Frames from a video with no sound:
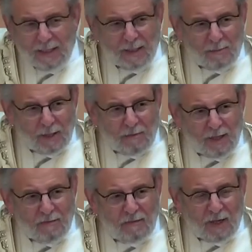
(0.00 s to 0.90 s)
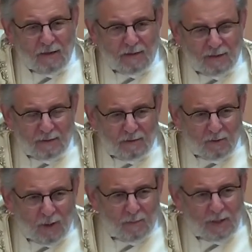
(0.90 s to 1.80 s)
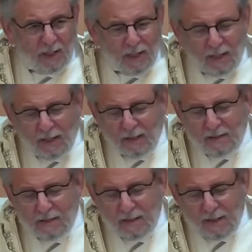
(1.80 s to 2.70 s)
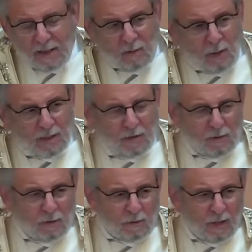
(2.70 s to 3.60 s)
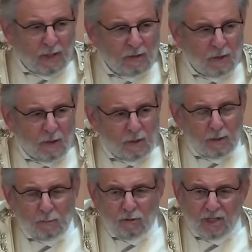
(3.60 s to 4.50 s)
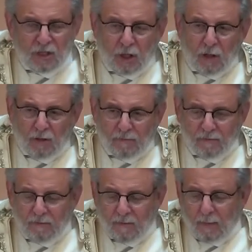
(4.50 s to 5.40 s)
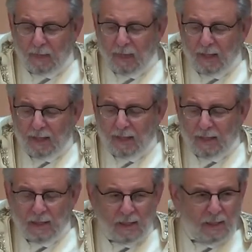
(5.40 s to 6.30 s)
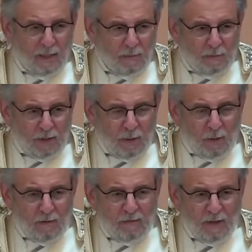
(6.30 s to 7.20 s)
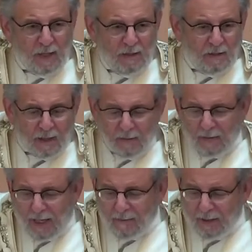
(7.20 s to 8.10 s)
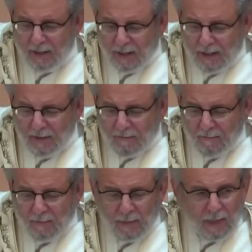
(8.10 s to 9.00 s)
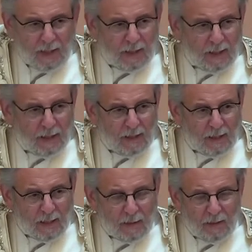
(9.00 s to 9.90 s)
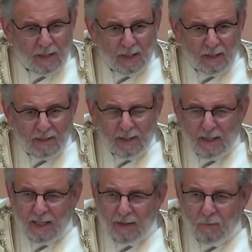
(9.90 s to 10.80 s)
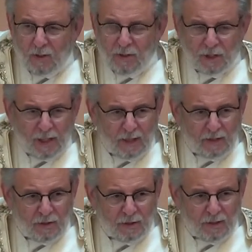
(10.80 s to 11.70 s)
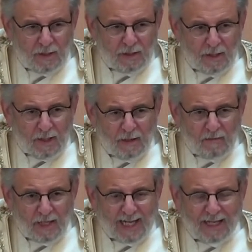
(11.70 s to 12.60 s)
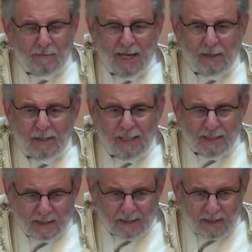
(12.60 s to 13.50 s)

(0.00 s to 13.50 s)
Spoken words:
My grandfather grew up in a city in western Ukraine called Proskurov, but you won't find it on a map today. Because the name was changed to the city of Khmelnytsk